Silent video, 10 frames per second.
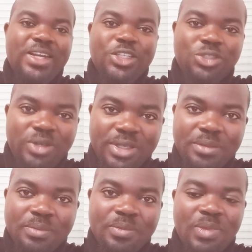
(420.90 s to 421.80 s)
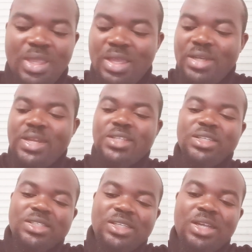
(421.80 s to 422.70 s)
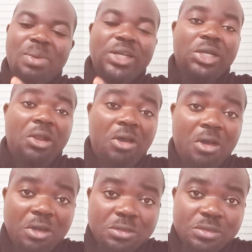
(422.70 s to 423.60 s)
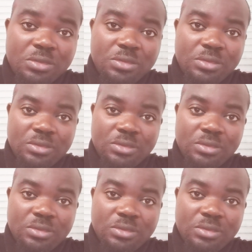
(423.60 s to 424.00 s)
and enjoying. Nigerians sing about love.